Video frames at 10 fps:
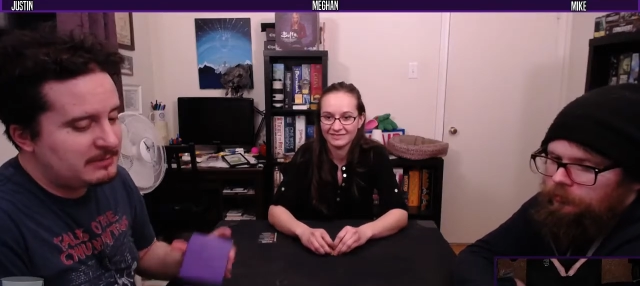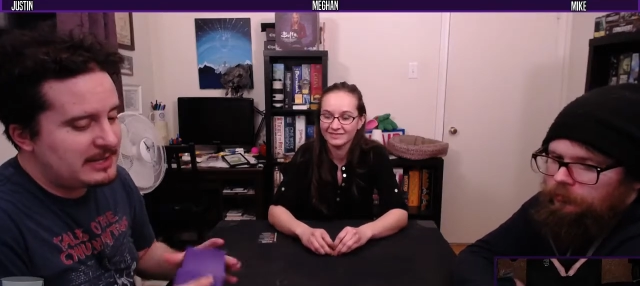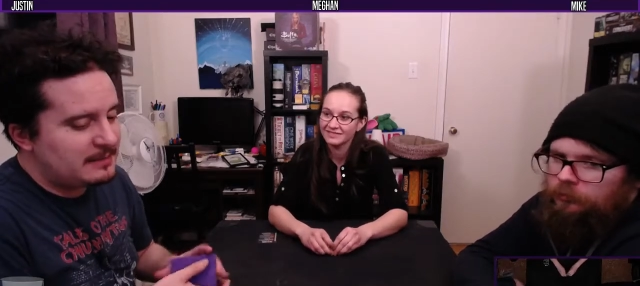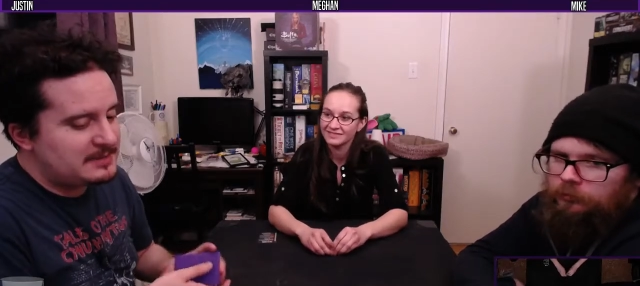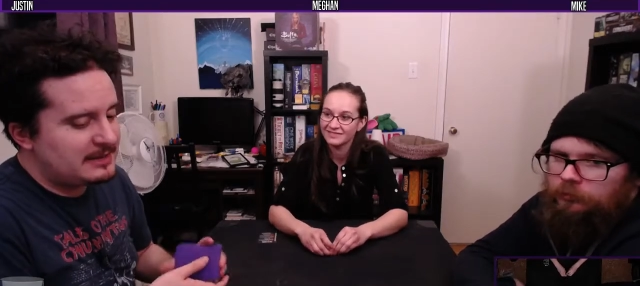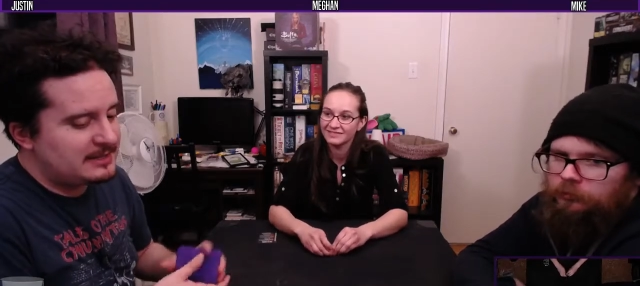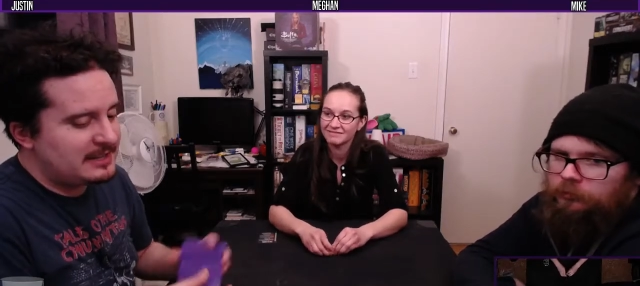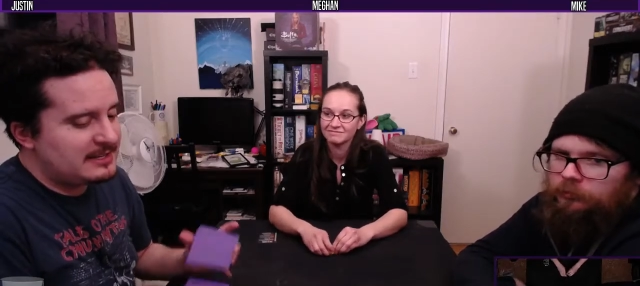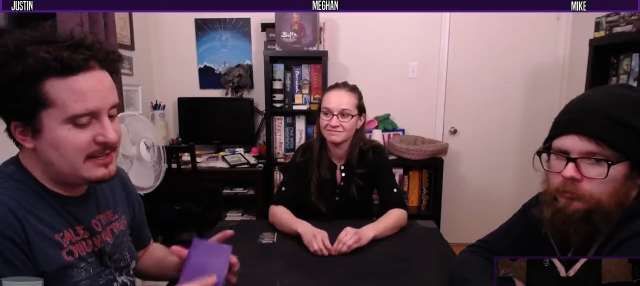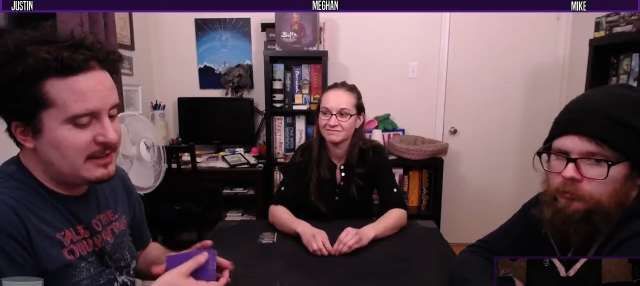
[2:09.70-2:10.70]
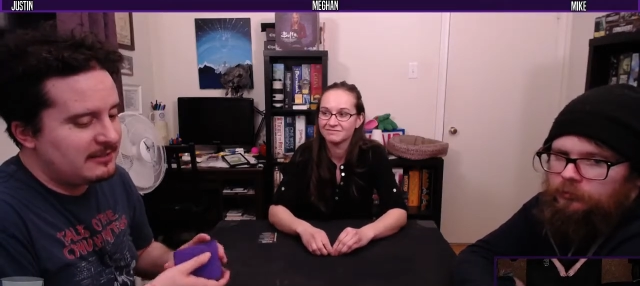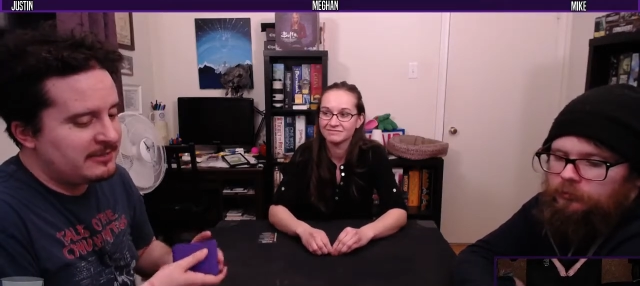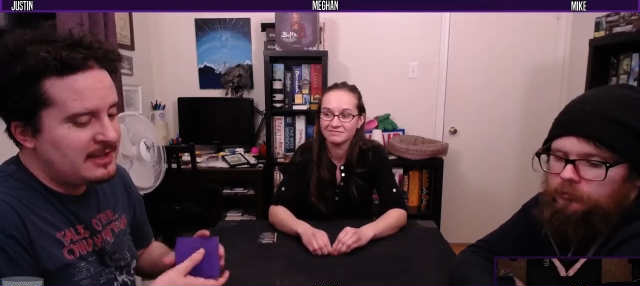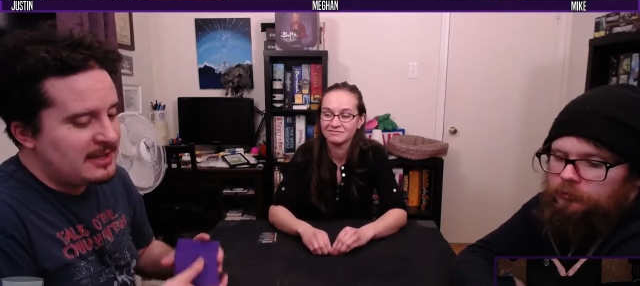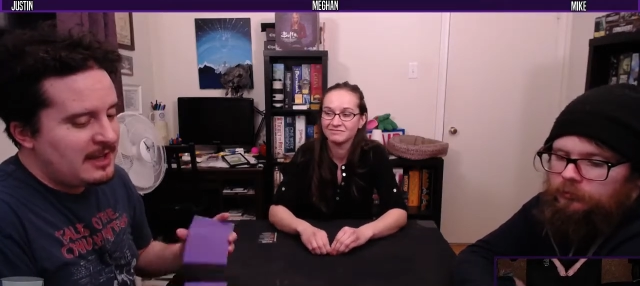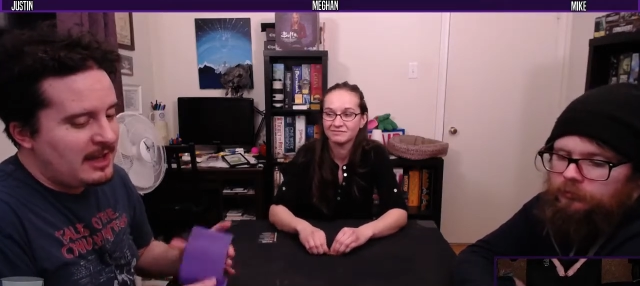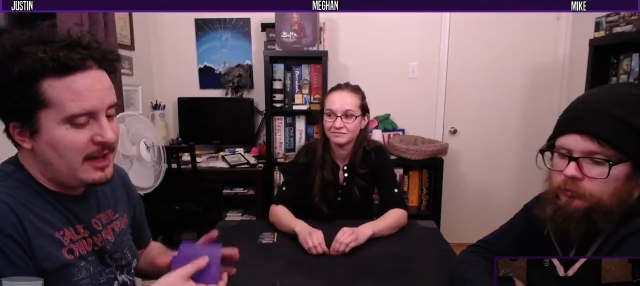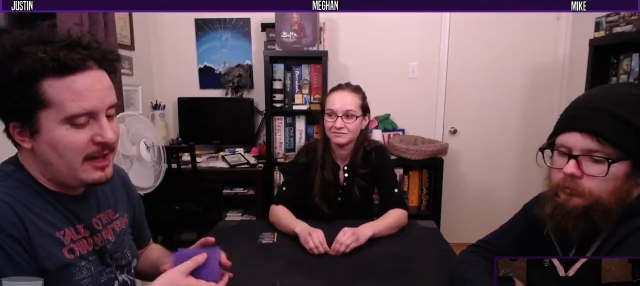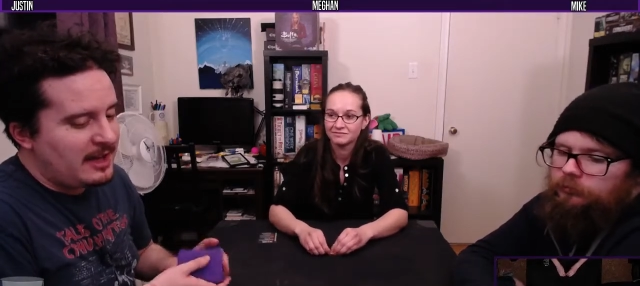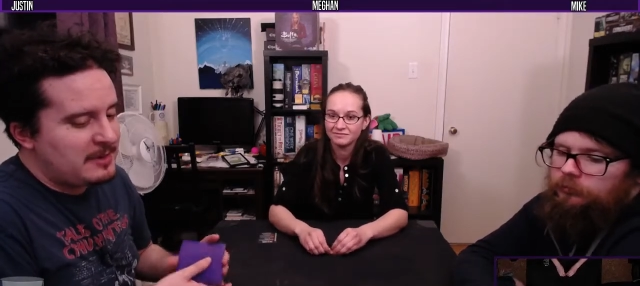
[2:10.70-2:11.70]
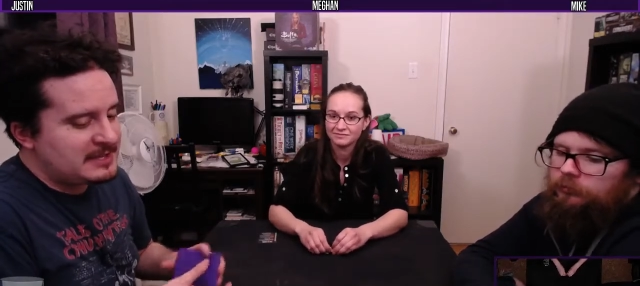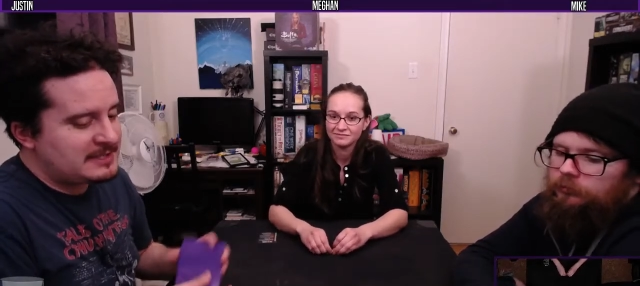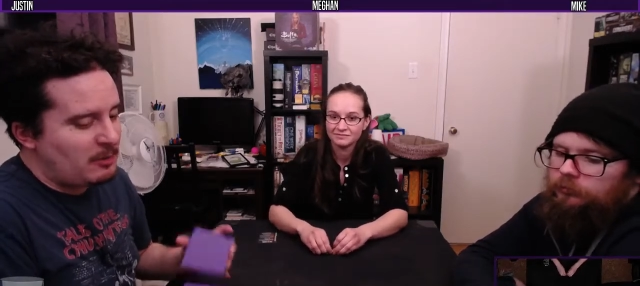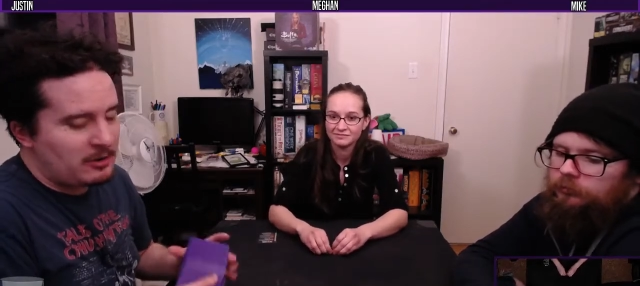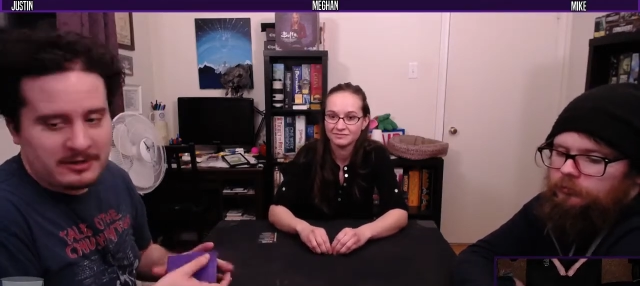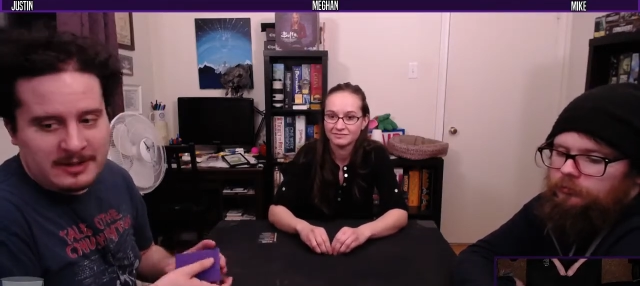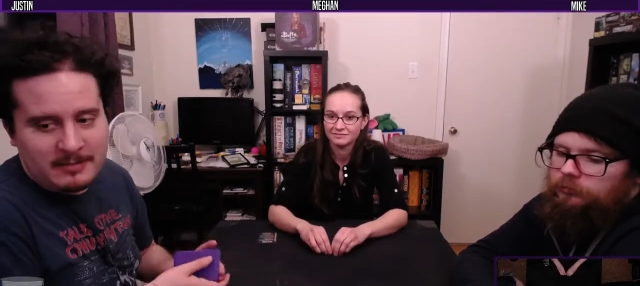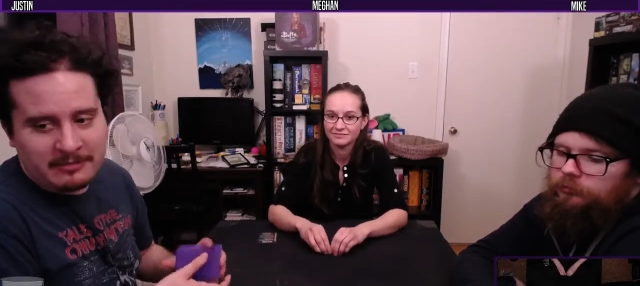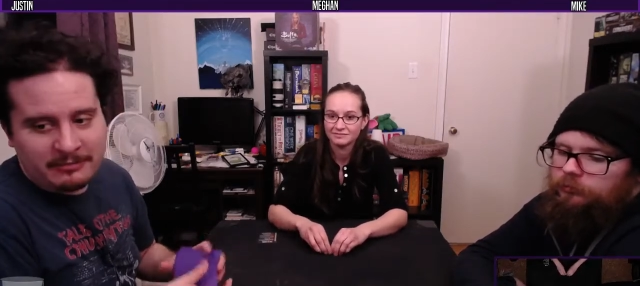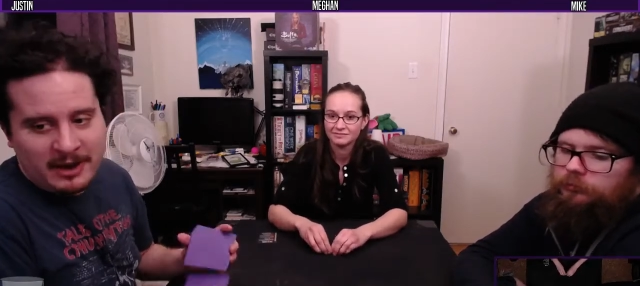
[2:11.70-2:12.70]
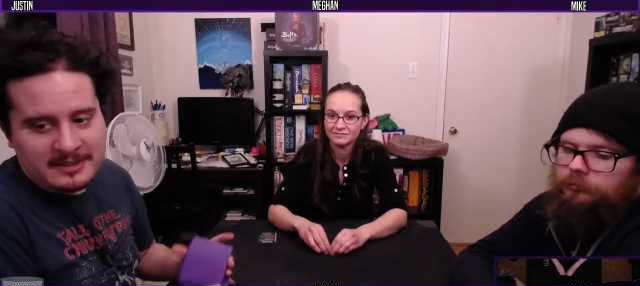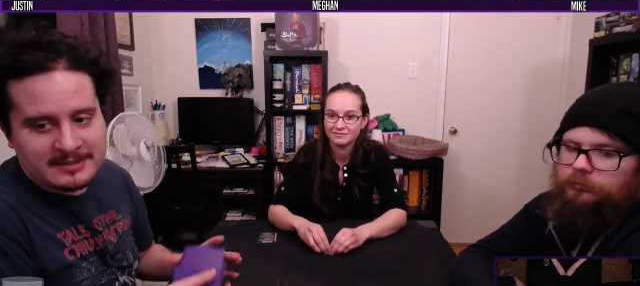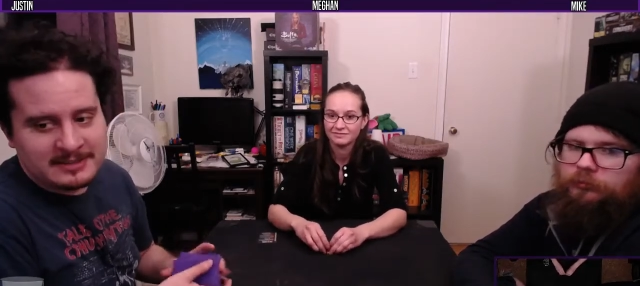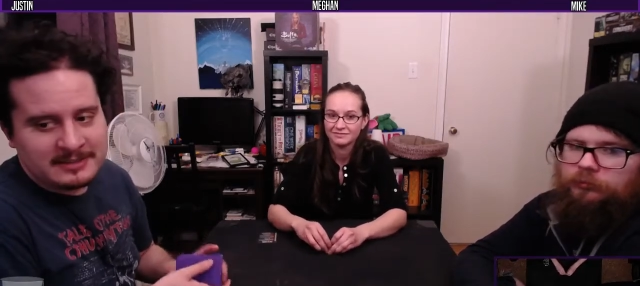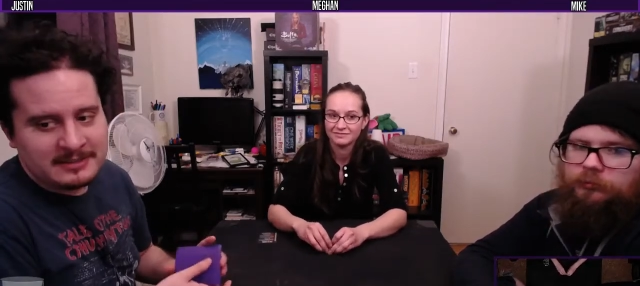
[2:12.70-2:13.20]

Speaker 1: comes down to the idea of: uh, am I smarter than my friends,